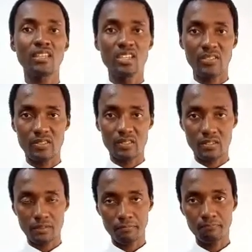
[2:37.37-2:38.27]

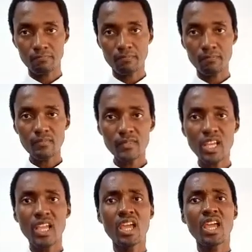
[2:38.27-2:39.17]
is.
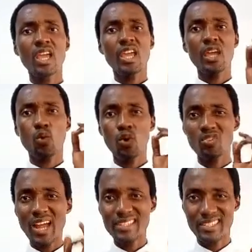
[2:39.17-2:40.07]
A
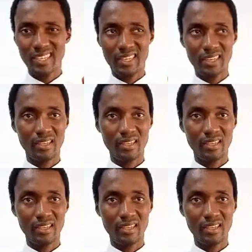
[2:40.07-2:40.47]
quadratic